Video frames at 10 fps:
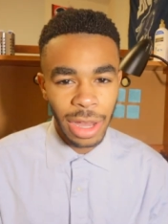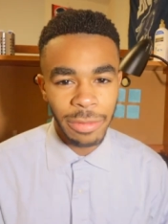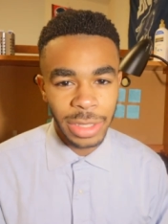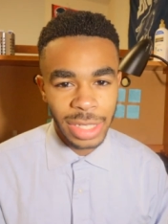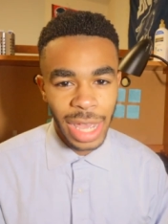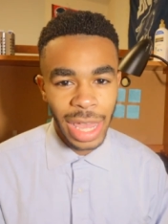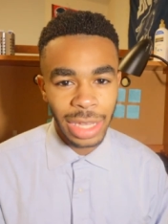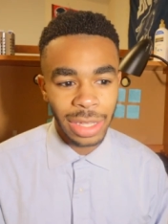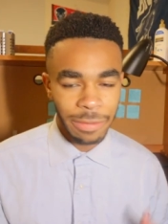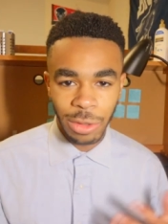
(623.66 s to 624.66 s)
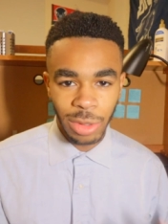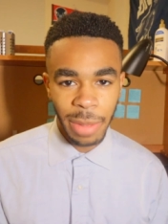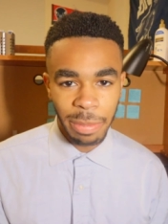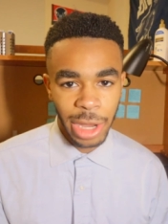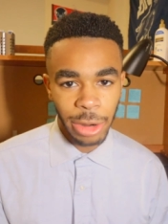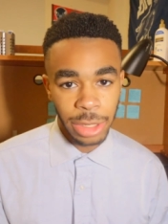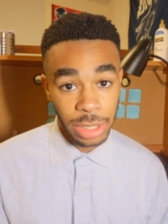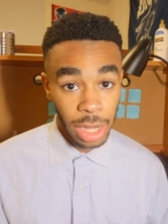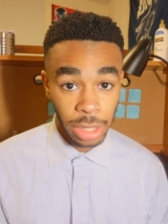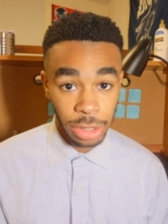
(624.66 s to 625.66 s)
of a day if you compare it
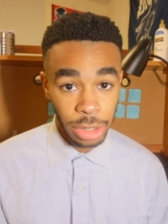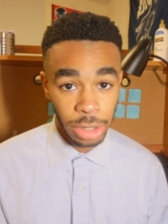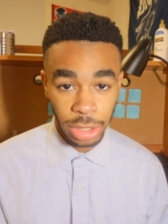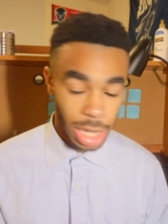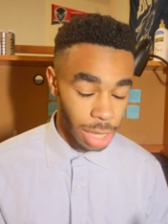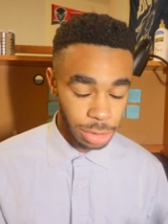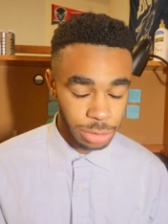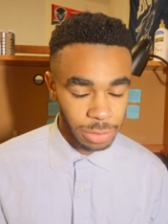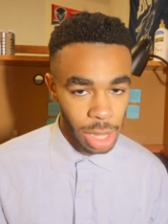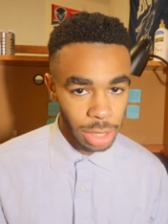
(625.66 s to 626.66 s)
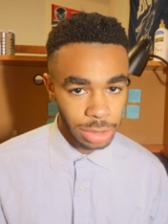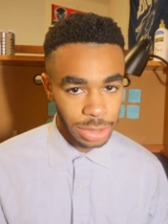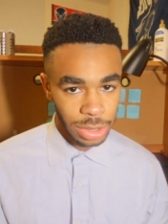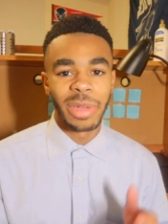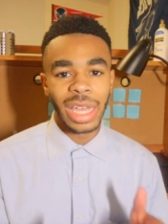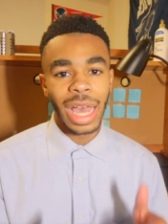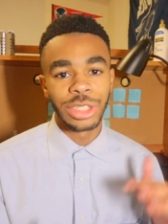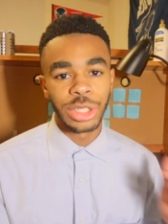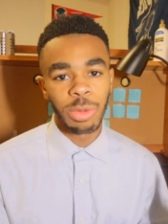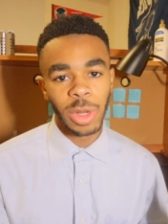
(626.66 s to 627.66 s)
to other college vlogs. But yeah, I
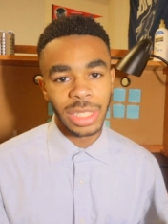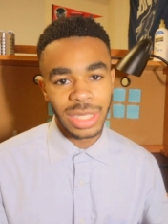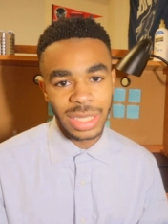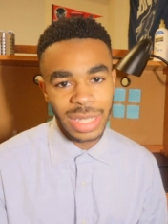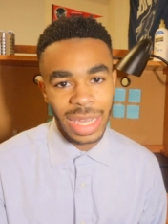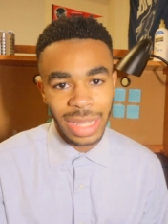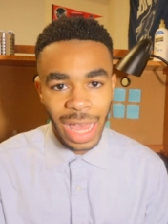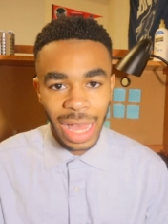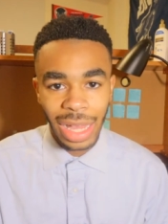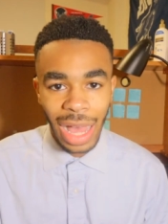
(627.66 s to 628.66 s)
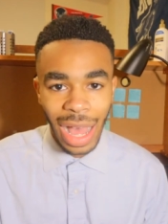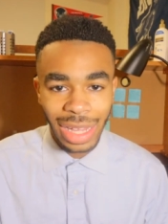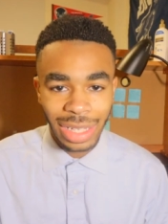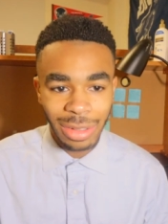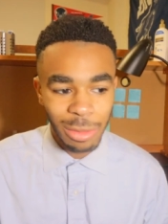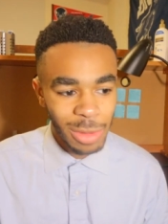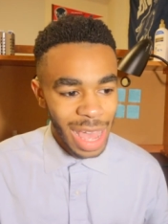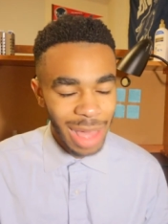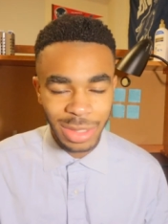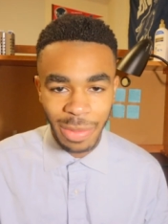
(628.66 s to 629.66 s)
just wanted to say that. I
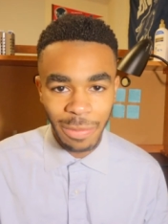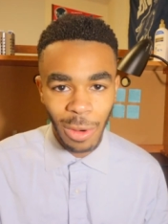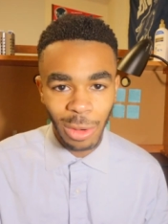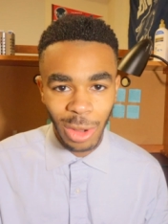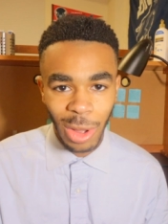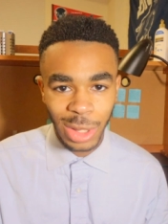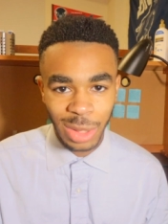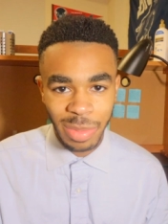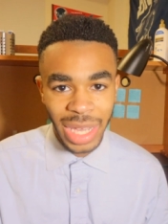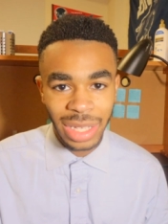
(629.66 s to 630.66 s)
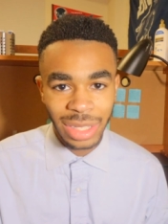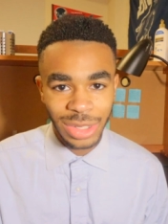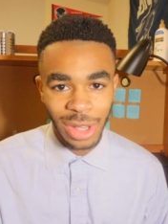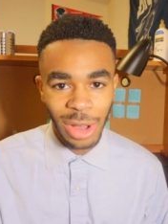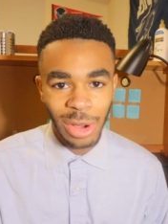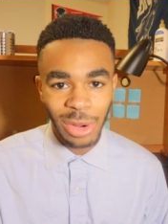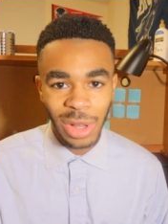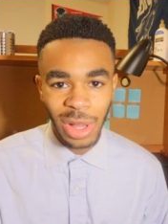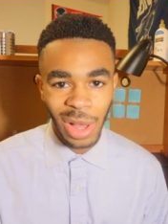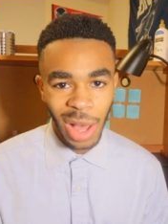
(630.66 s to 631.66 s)
have some phone calls to make, so
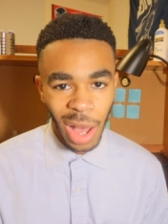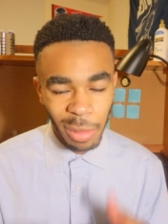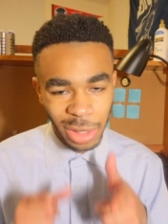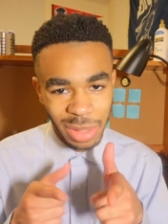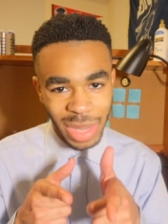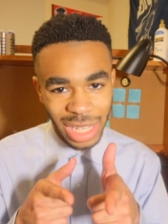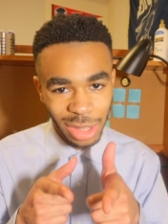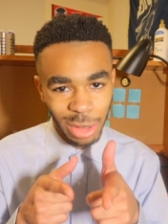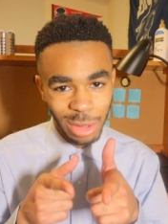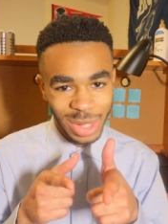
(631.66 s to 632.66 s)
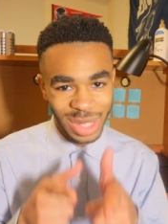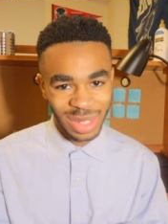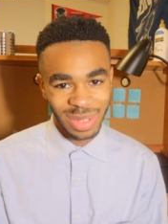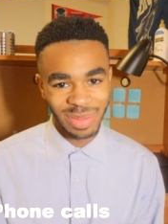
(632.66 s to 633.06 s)
I'm gonna make those.